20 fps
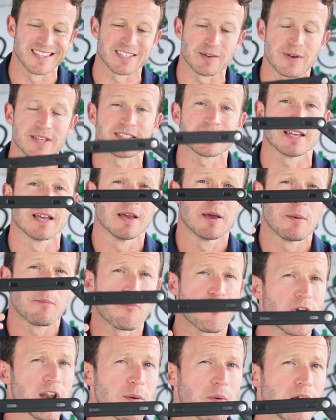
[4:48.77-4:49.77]
So it's
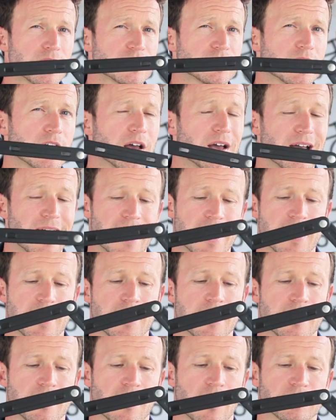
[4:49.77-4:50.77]
pretty much
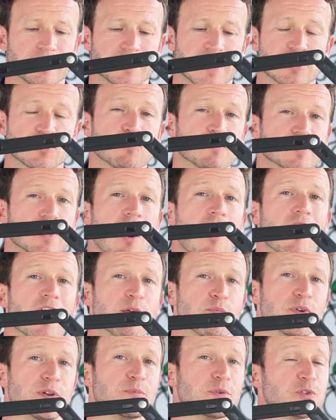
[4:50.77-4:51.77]
I'd say it's almost a
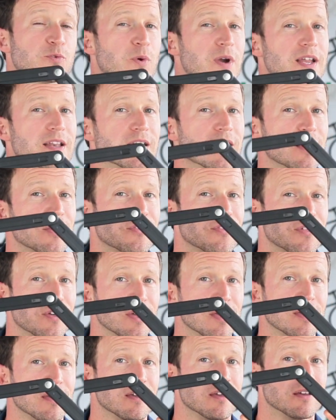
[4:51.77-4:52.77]
hybrid between
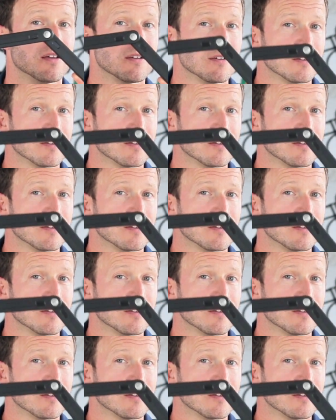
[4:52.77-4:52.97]
the